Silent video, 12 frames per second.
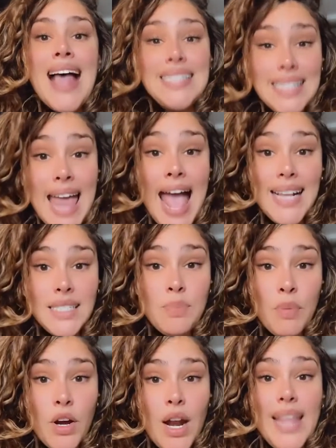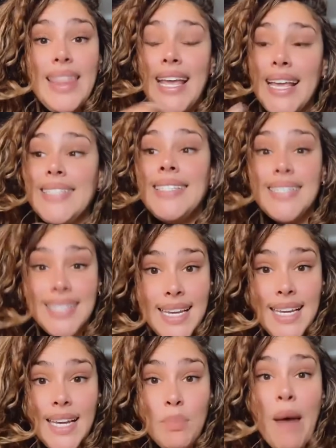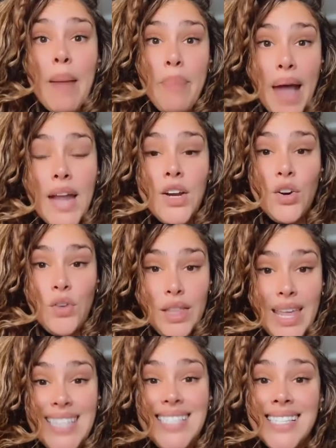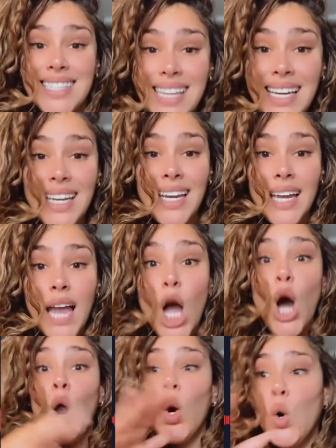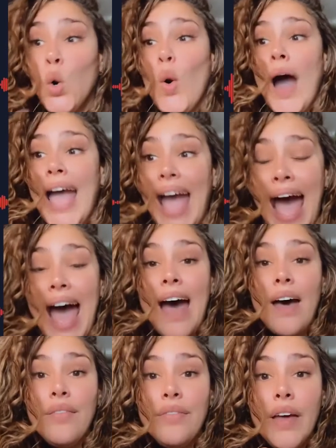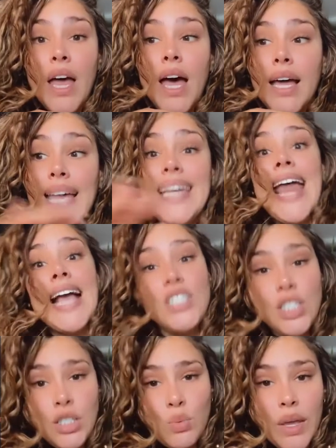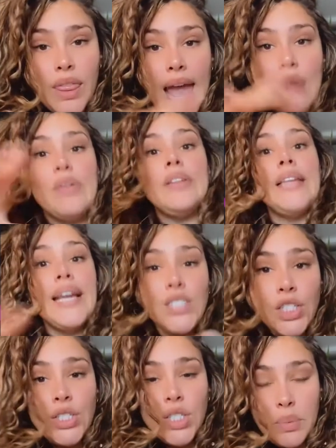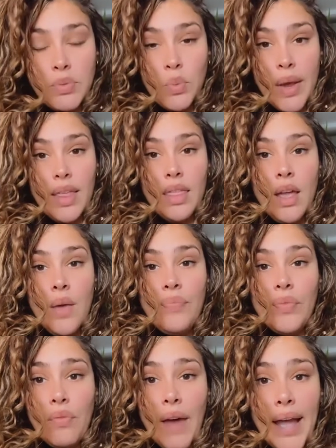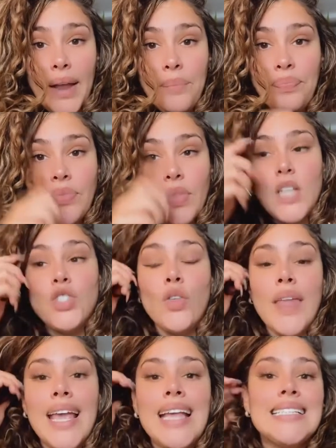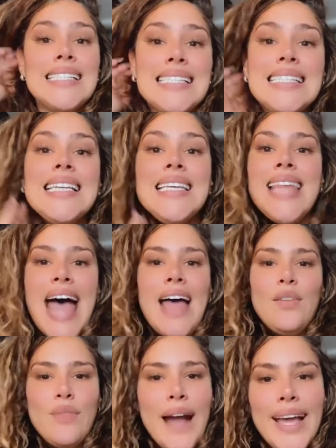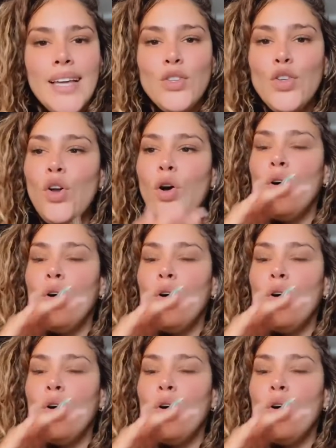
as an expert and they can see my pedigree. They see who I have connections with and relationships with, right? So they can see that, right?